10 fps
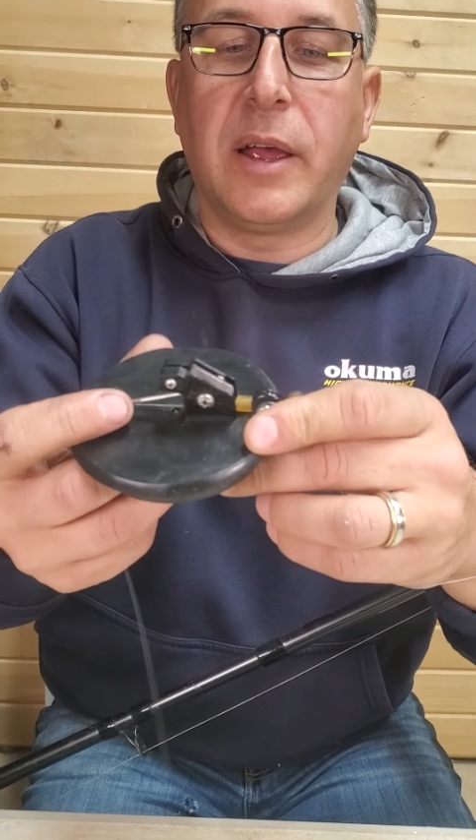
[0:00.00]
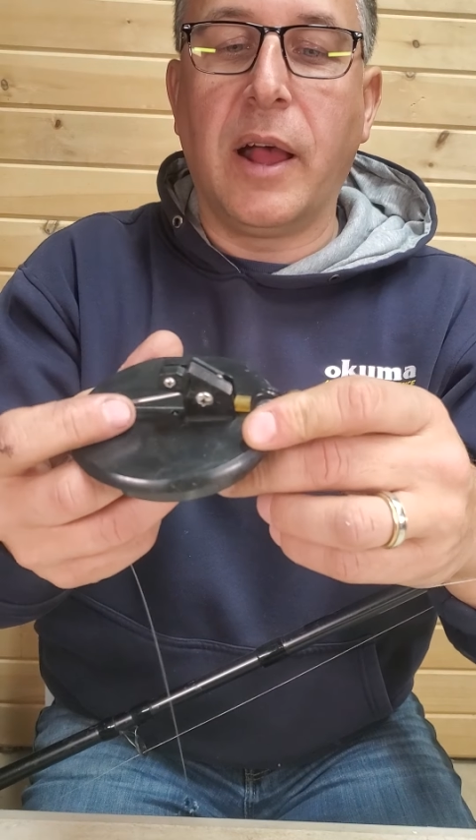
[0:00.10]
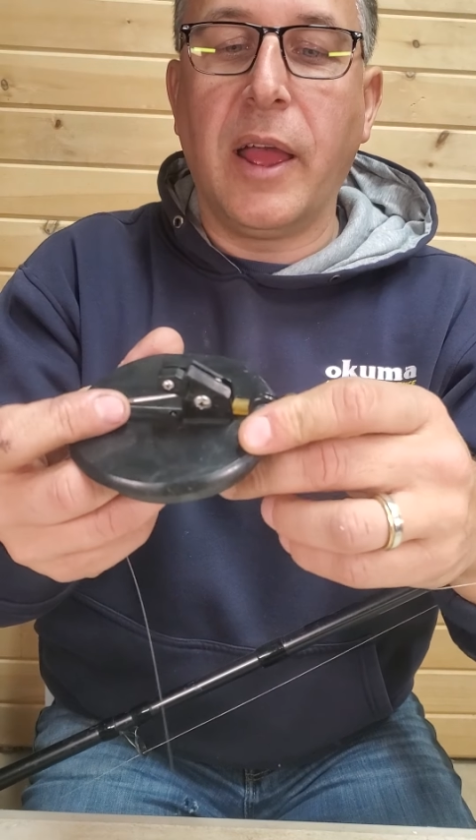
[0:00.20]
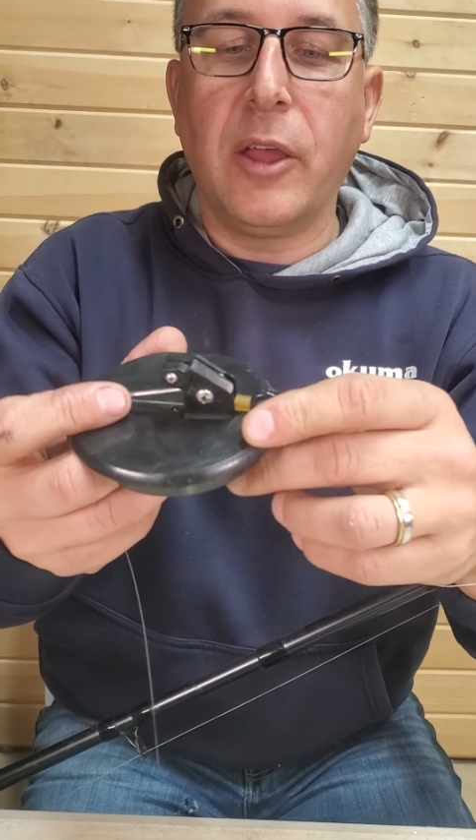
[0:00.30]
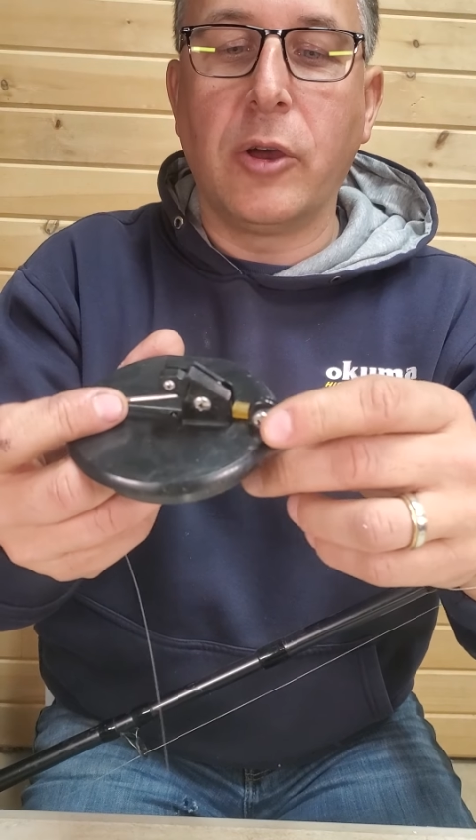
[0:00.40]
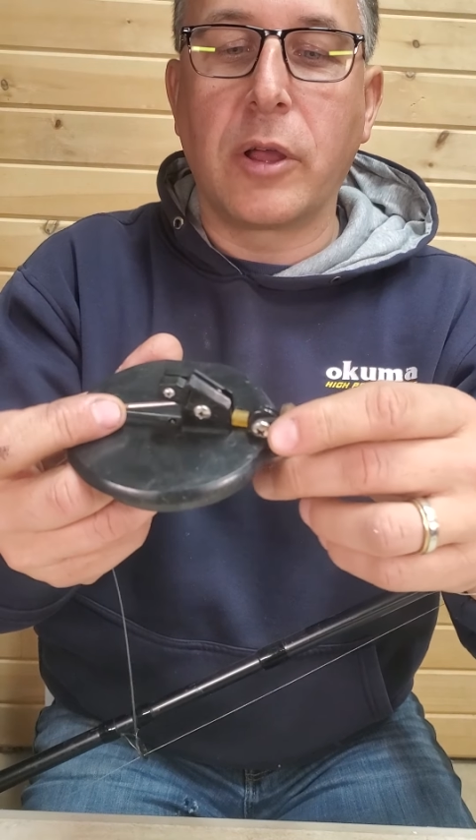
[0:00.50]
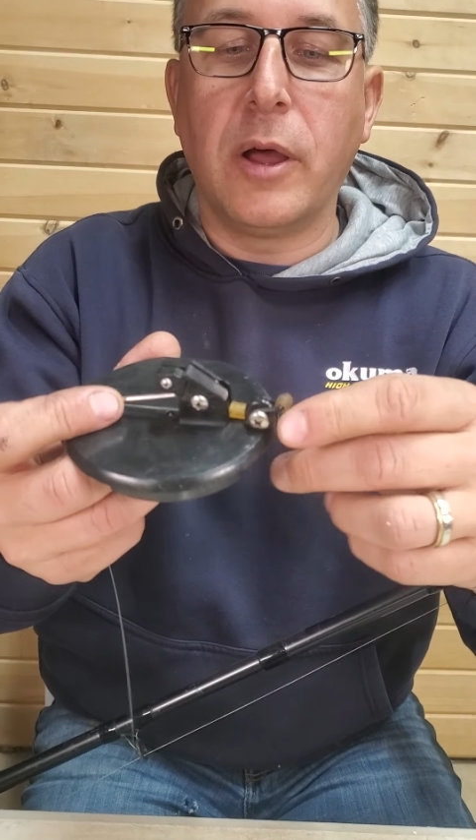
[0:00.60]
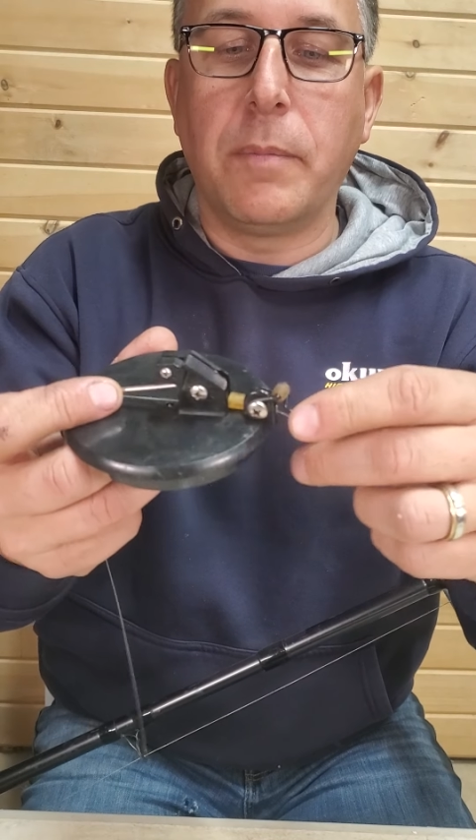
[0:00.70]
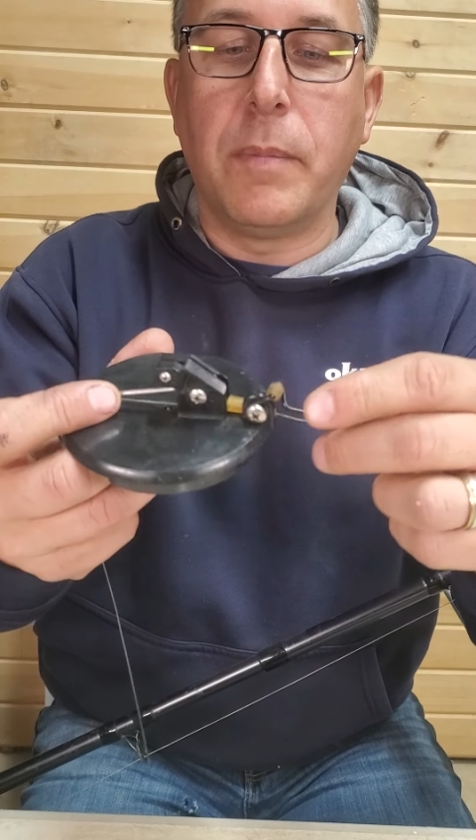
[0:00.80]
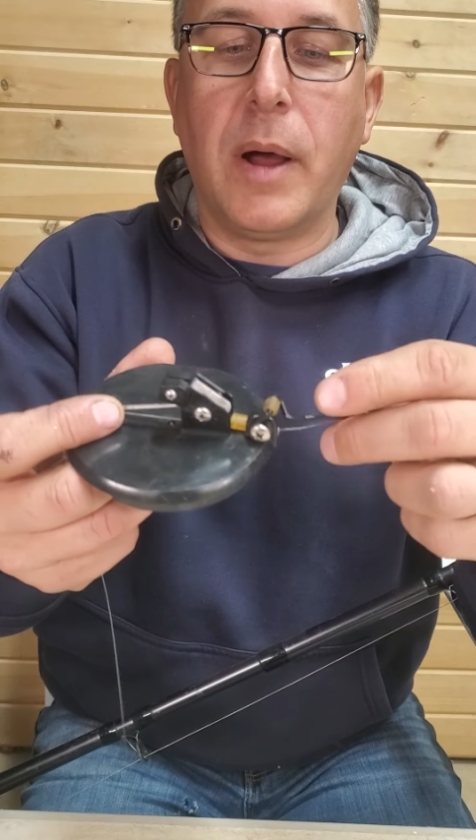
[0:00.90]
I hook
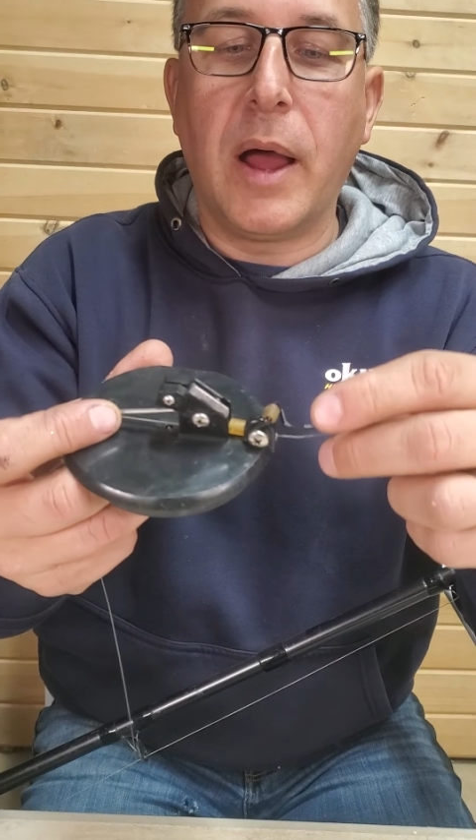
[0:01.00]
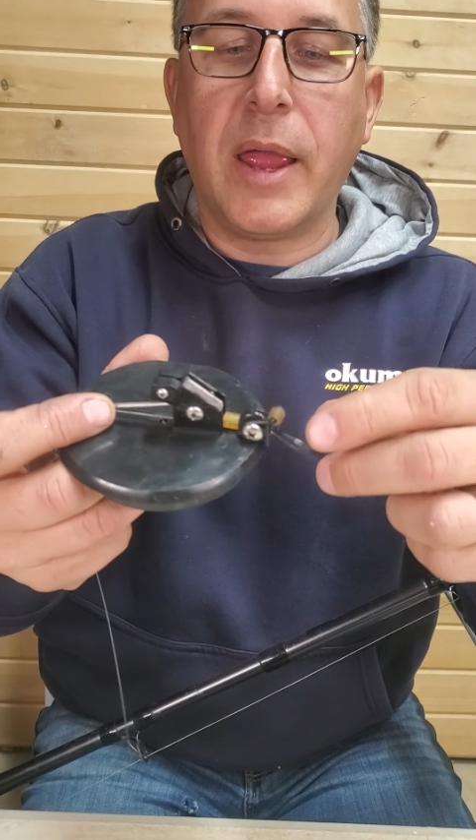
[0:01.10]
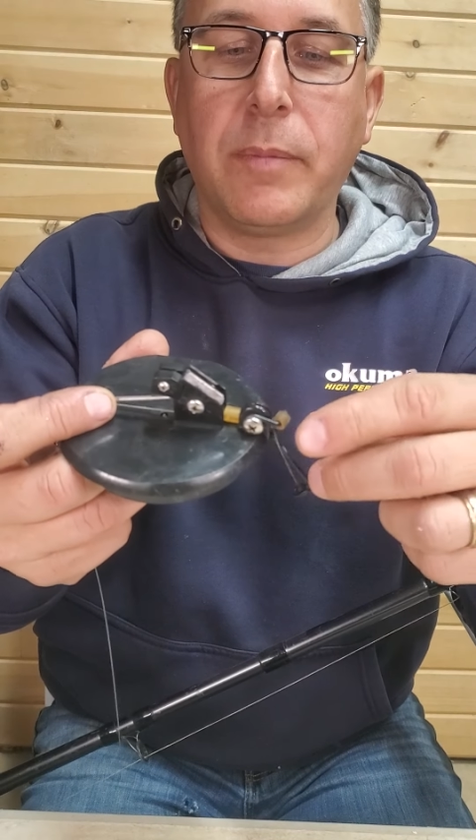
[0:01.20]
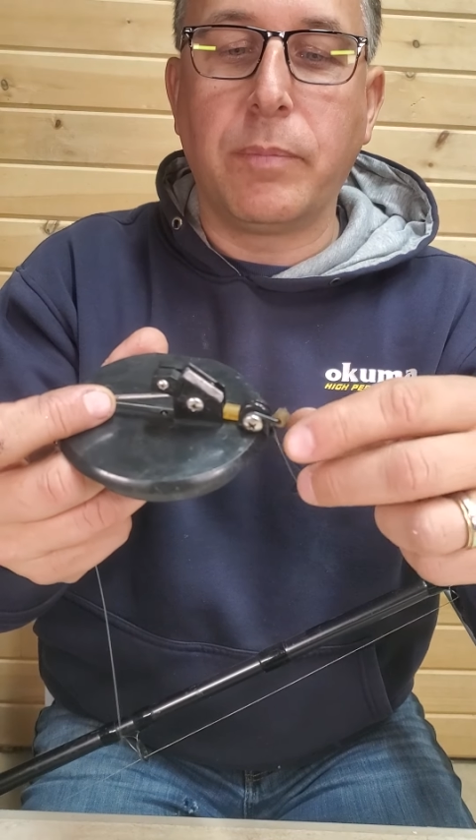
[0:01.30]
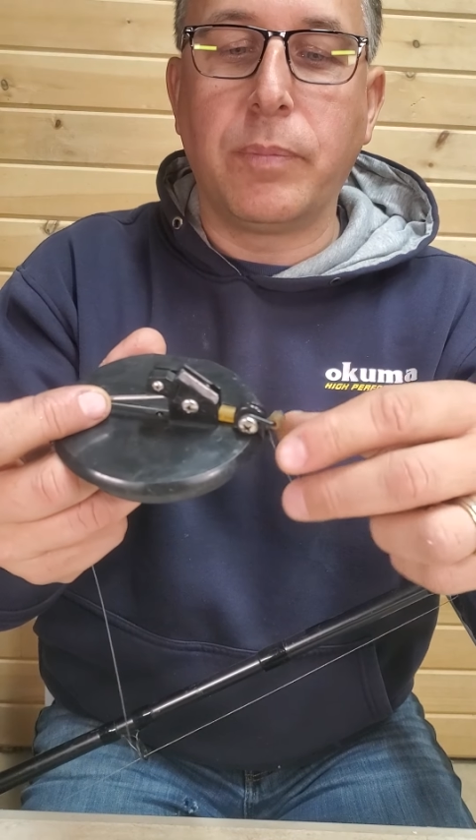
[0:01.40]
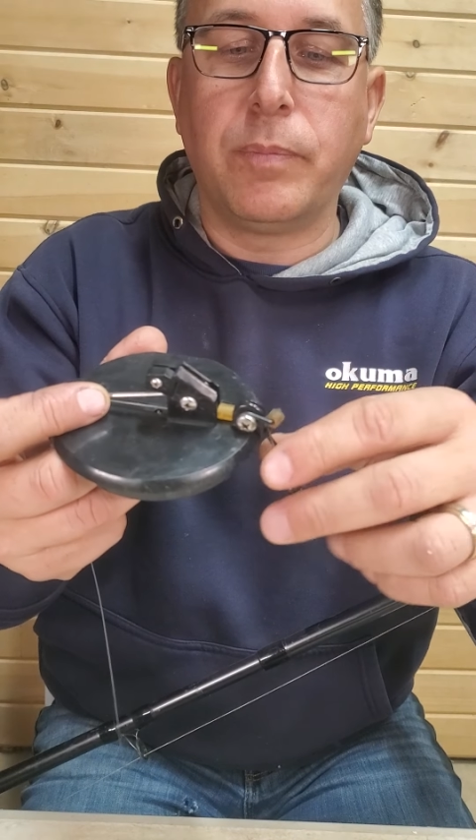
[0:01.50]
up my